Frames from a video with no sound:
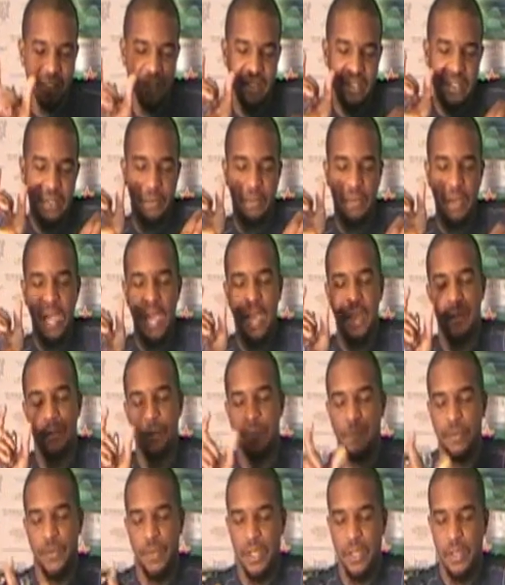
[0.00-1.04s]
touch the
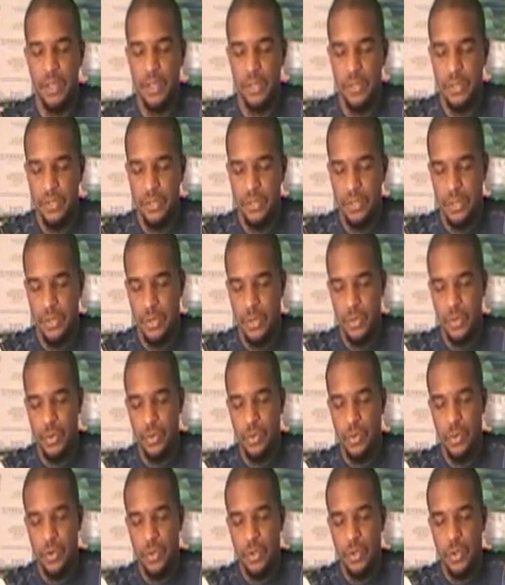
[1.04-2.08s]
bottle.
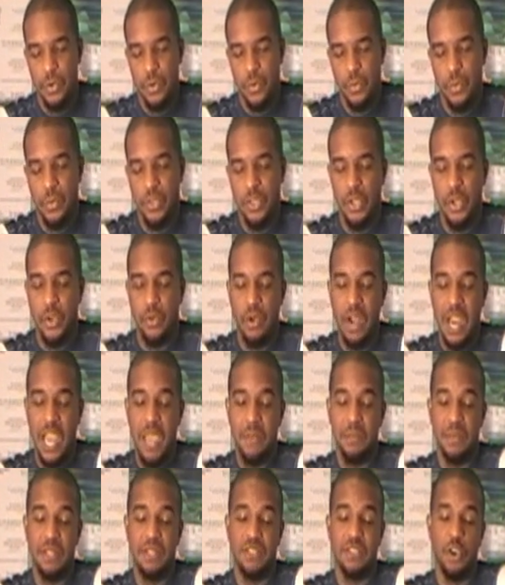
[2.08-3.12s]
So when you
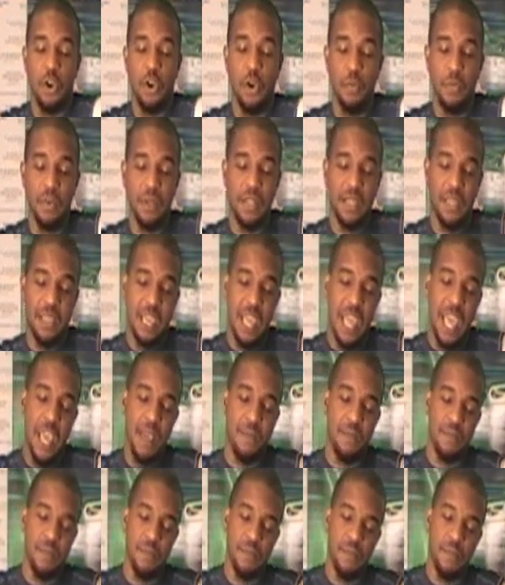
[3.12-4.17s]
grab it to open the
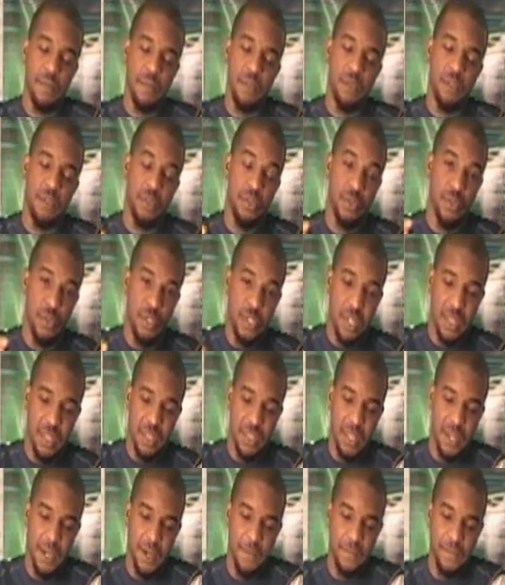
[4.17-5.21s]
cap, use your
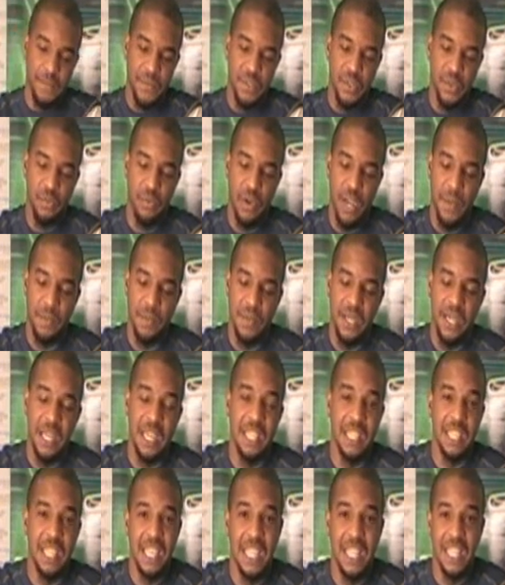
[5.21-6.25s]
thumb to grab the
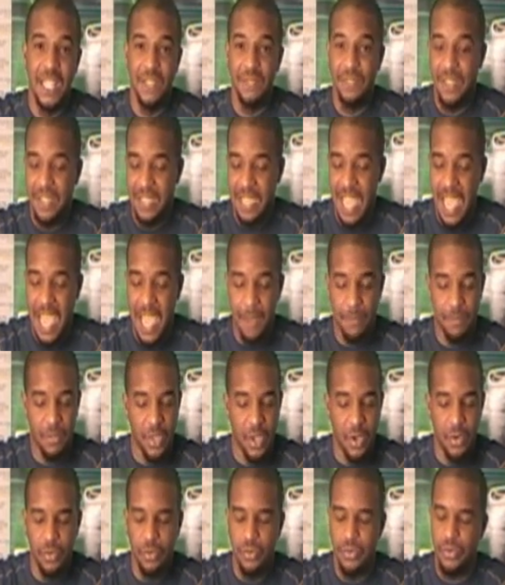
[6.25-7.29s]
other end of the cap.
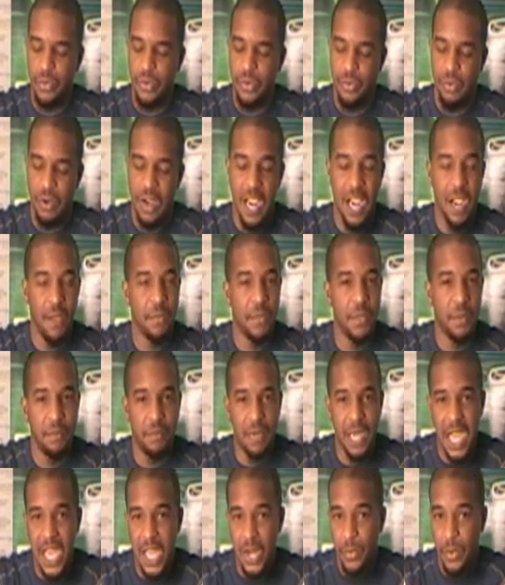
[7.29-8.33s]
Don't grab the
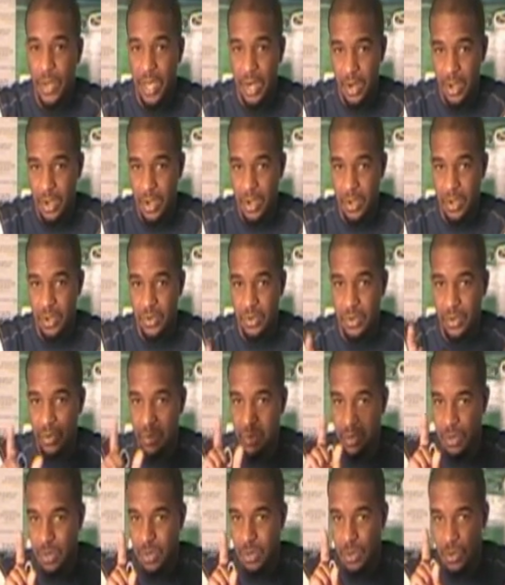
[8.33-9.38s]
bottle at all.
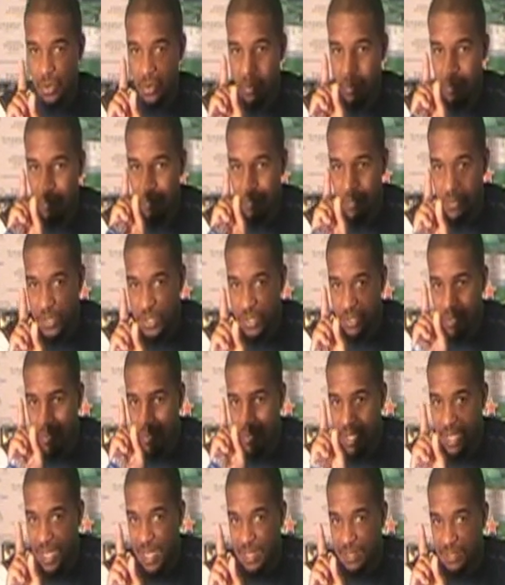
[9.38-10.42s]
No
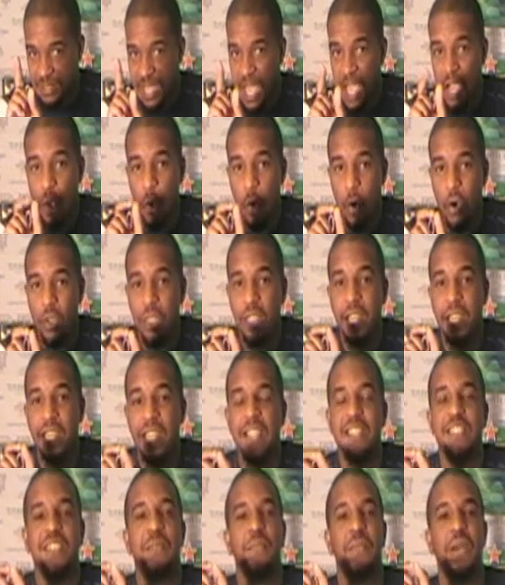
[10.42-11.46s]
physical contact, or the
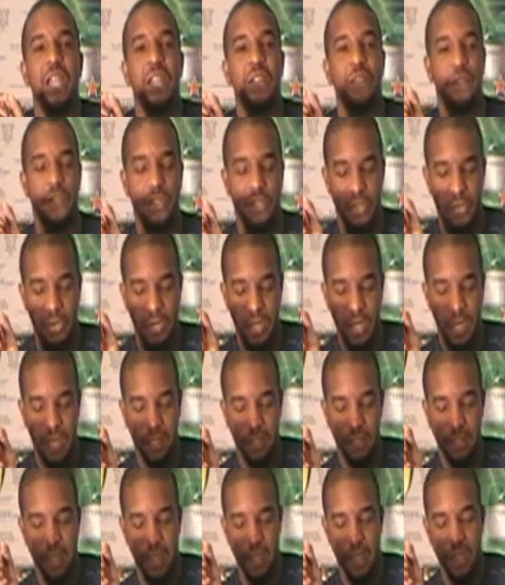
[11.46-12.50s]
least amount of physical
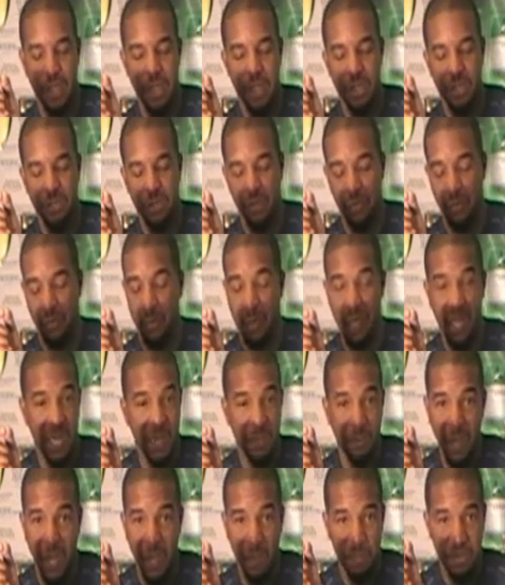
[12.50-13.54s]
contact. So from
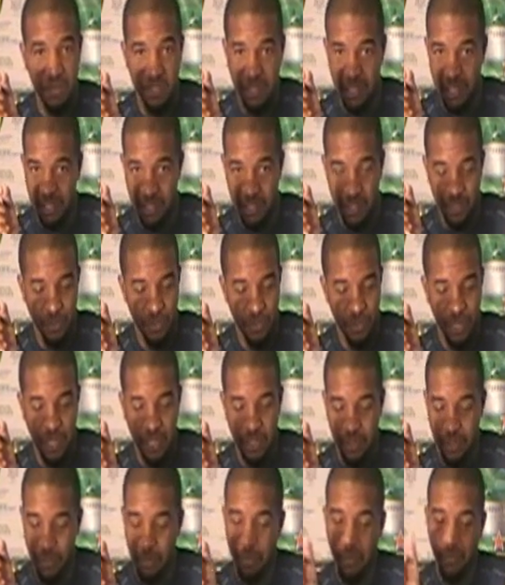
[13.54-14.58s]
any mount position, the one
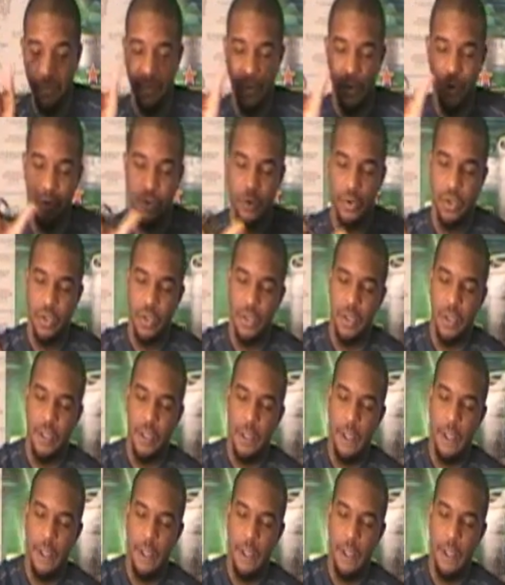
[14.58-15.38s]
that you prefer,